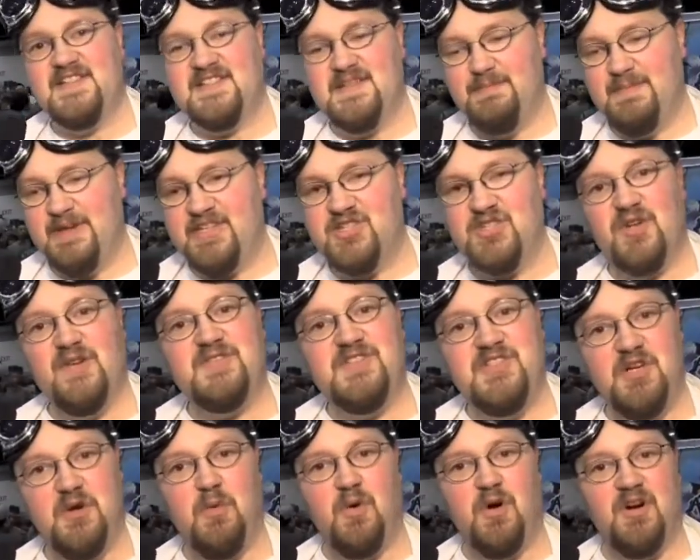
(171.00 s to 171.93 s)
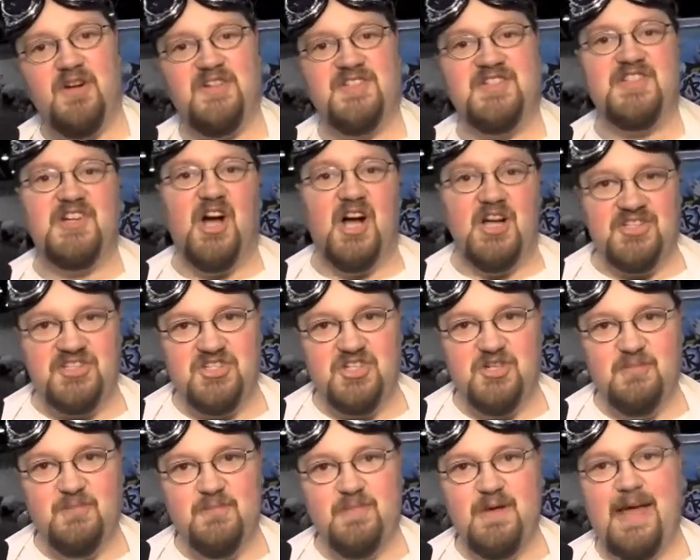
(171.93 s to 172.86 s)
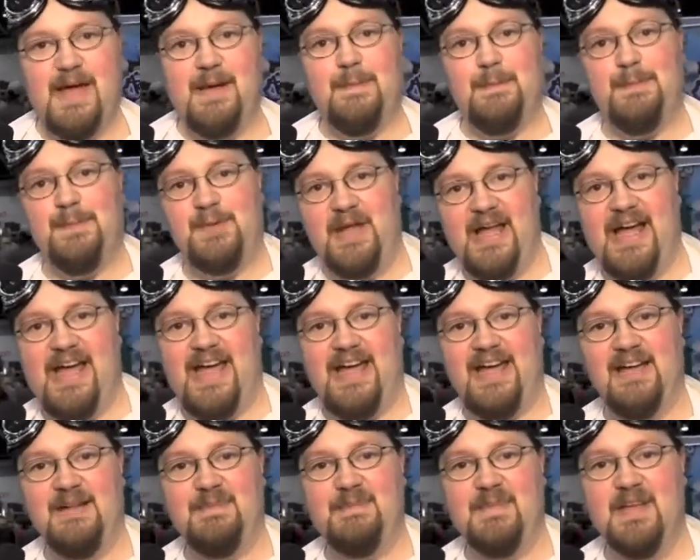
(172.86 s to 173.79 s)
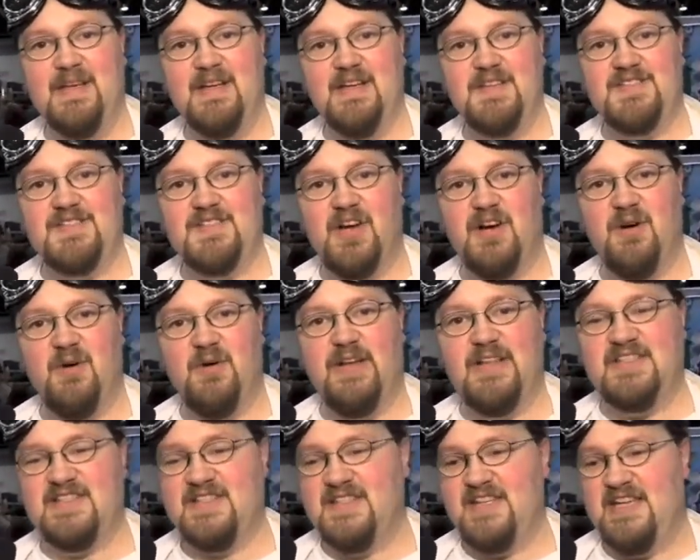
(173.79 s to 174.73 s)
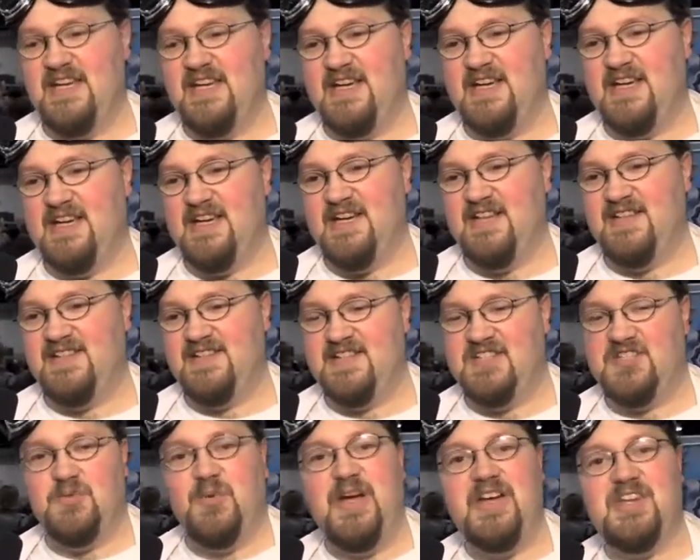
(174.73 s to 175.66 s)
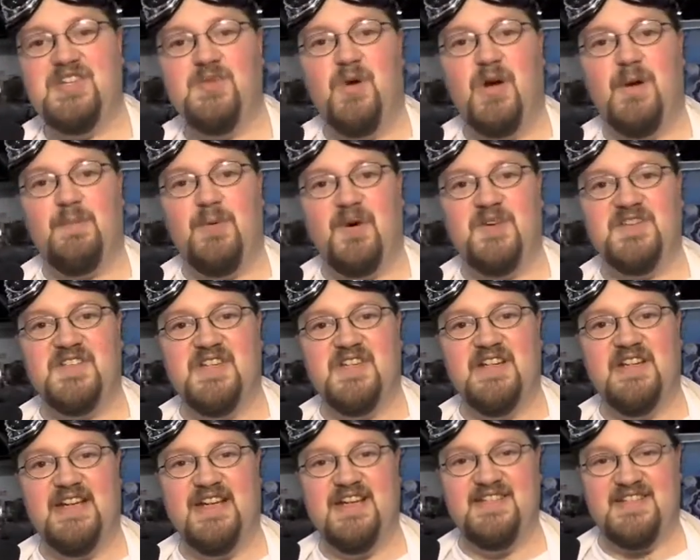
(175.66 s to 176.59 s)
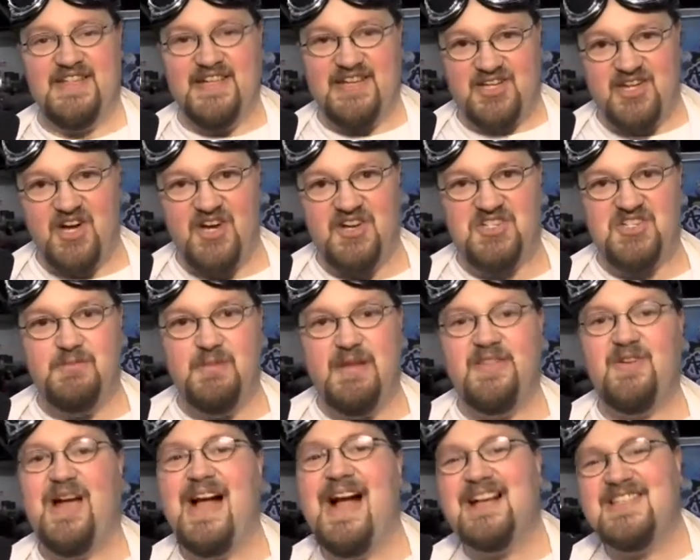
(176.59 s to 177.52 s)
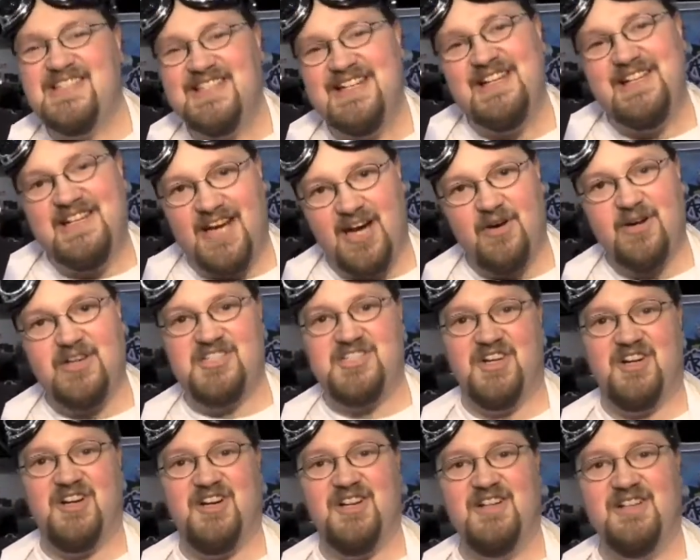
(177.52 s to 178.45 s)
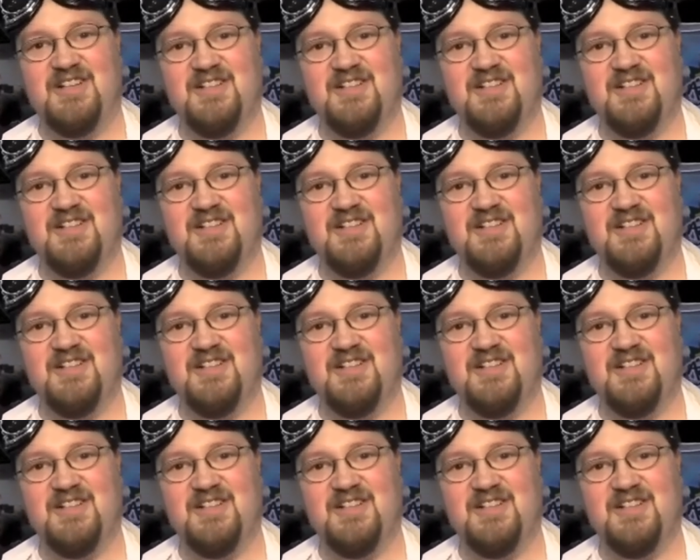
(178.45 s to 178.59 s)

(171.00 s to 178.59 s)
it's a mixture of two words, costume and play. So it's the uh, the situation where a person is in a costume and they're acting in character.